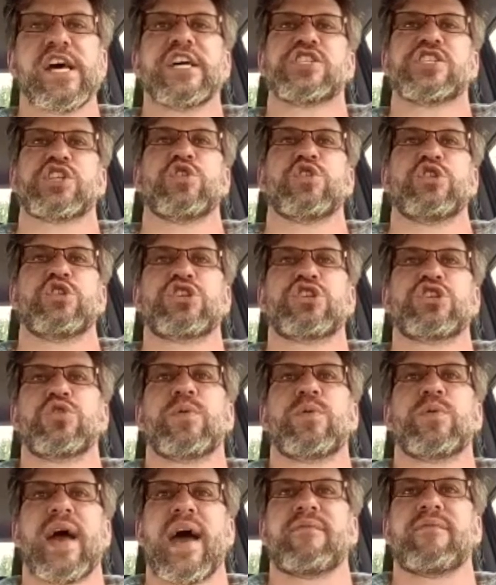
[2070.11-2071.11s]
So you
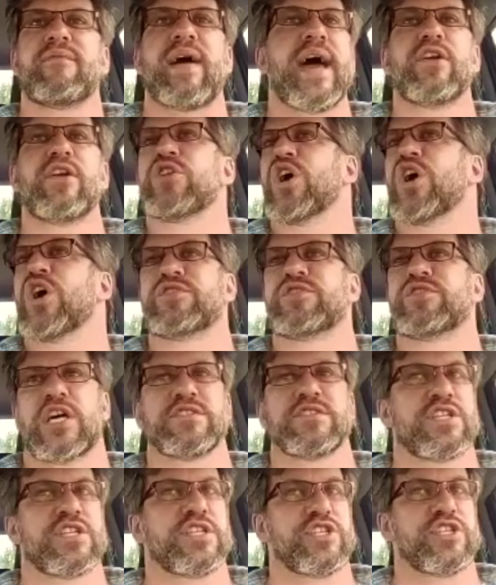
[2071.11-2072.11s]
do have. I don't know if
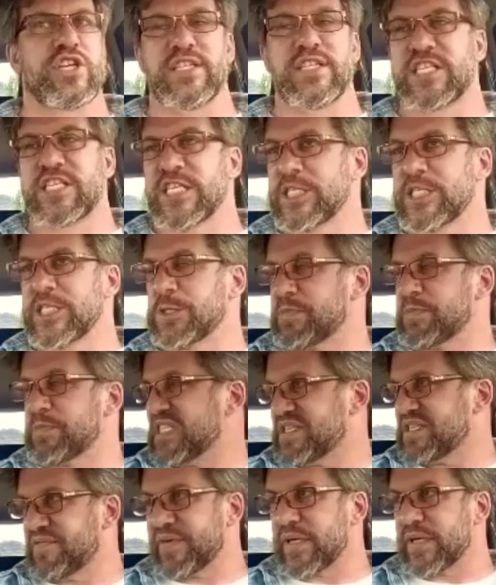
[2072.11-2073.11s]
Johnson & Johnson
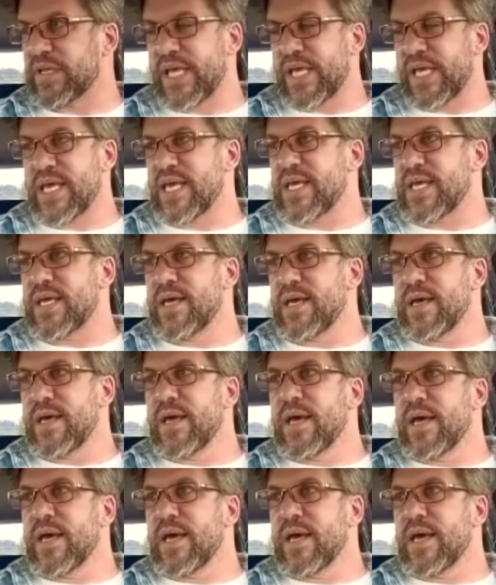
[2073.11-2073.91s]
specifically